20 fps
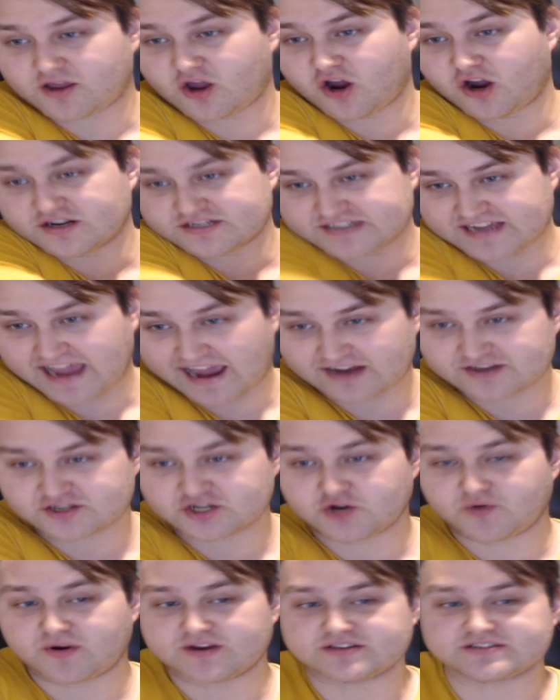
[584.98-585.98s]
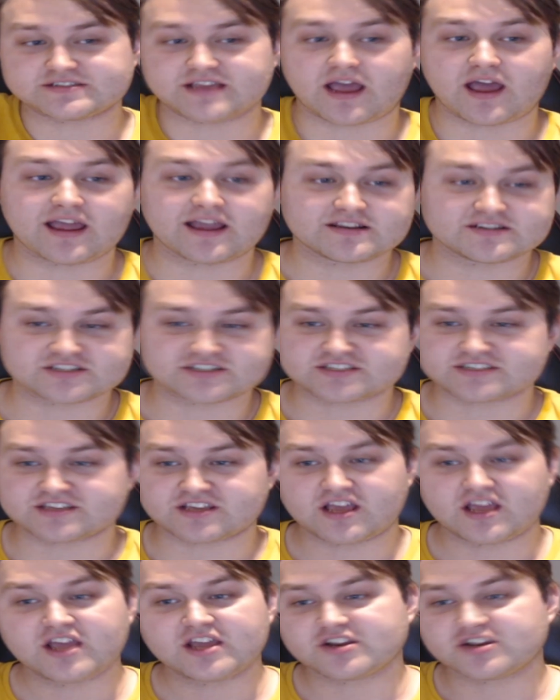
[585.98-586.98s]
her tattoo and
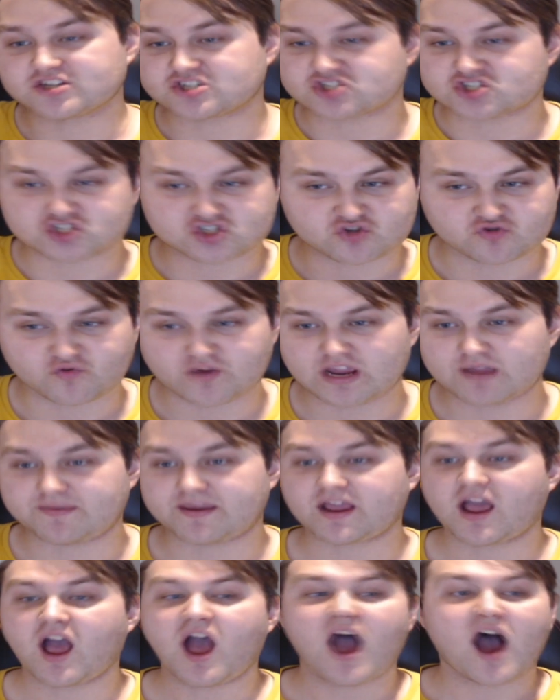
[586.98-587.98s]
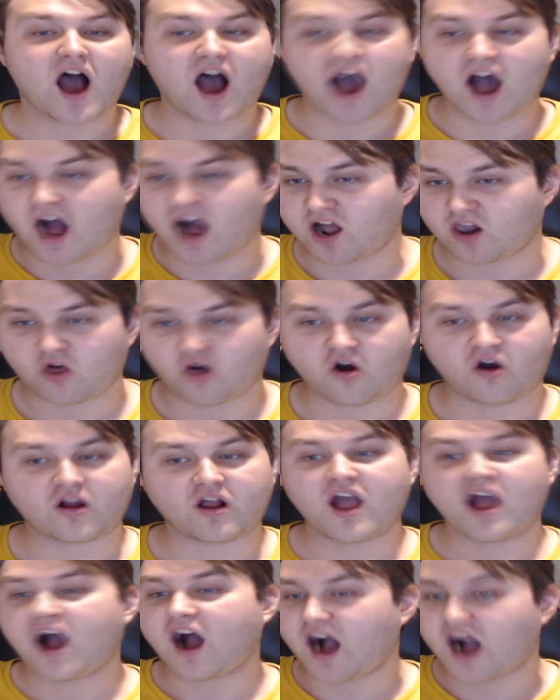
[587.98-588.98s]
just, you know, screaming,
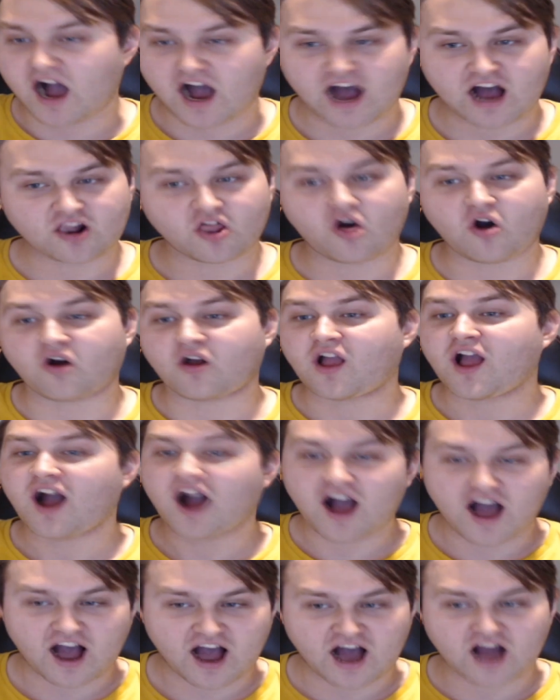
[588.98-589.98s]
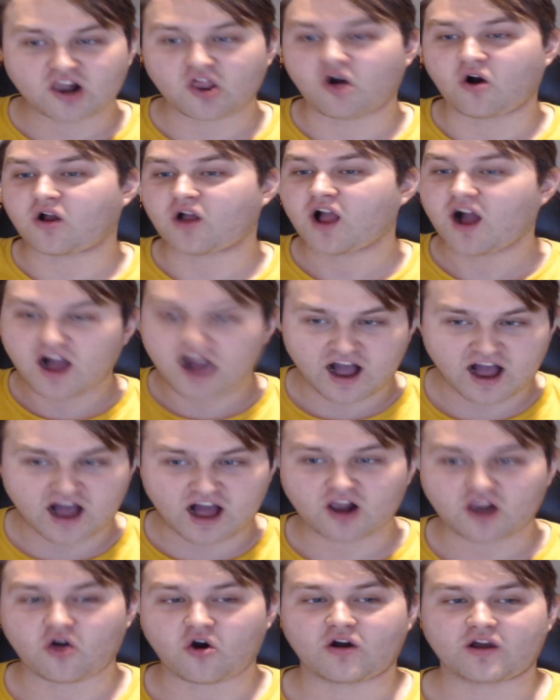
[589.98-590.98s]
Arlong, Arlong, Arlong,
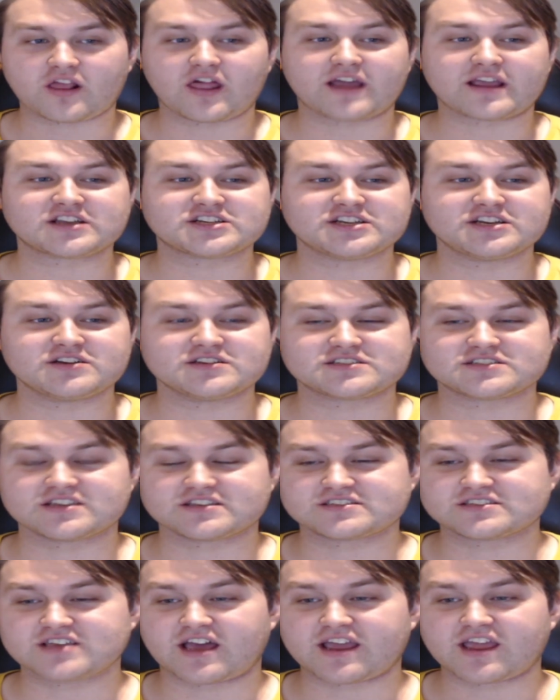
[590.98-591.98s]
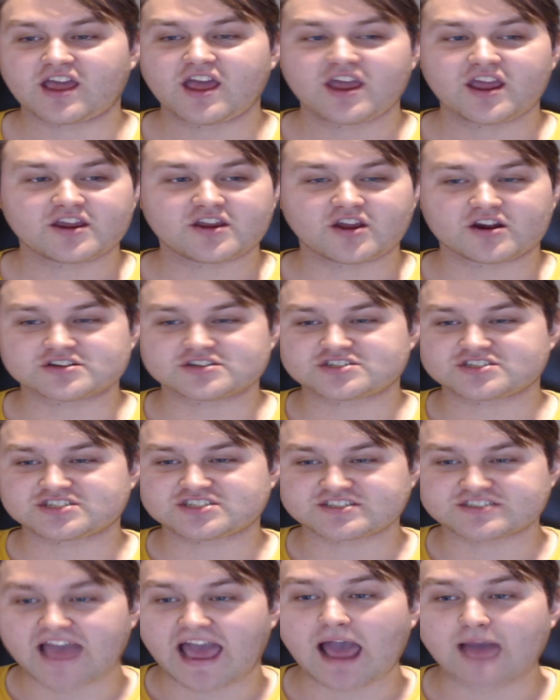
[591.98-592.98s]
Arlong, like, she's just, like, you know,
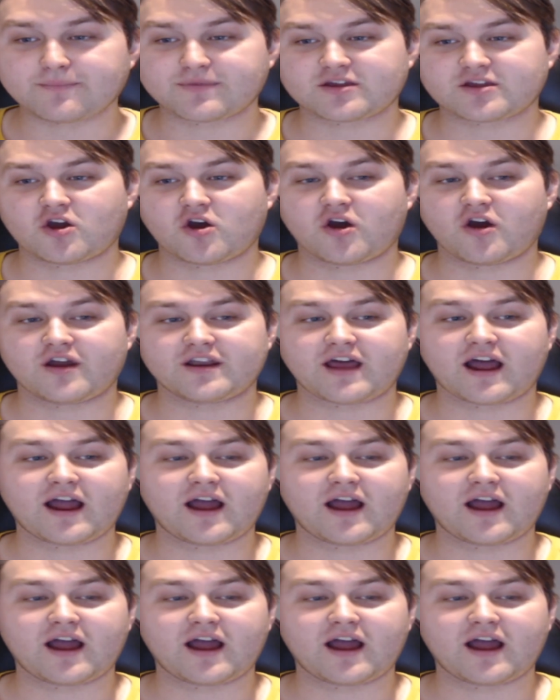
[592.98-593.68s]
stabbing her,